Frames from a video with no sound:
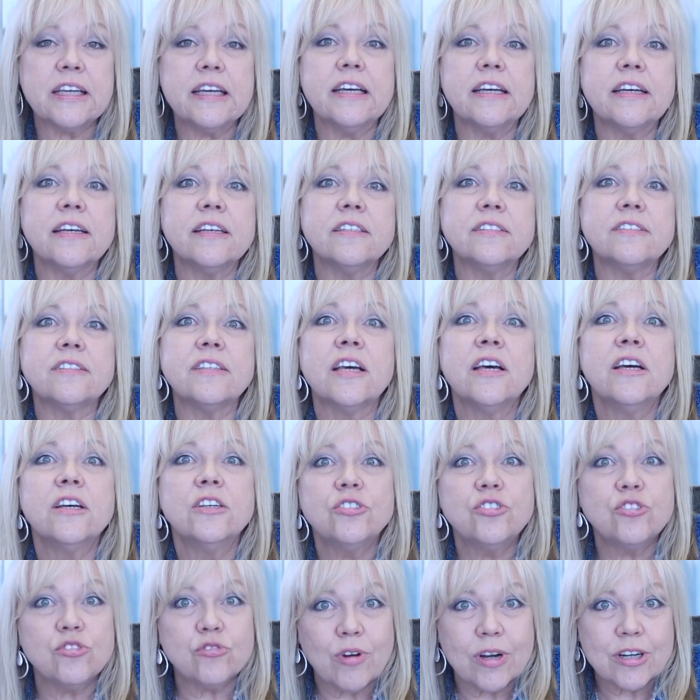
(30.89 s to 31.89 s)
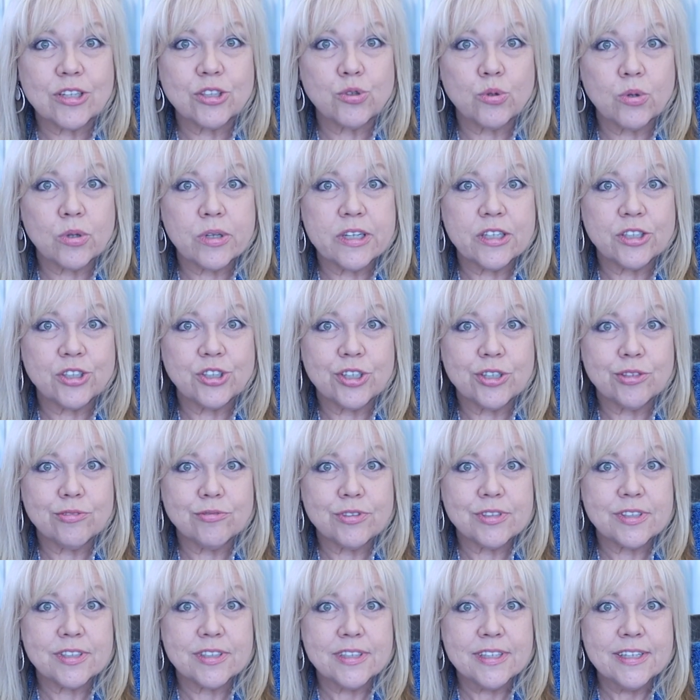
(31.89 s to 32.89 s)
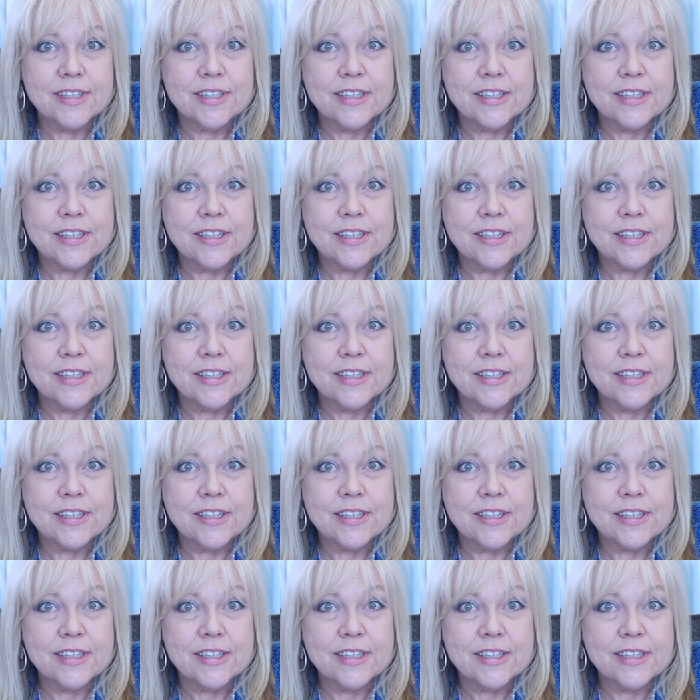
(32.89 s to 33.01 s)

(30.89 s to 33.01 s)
is structural issues.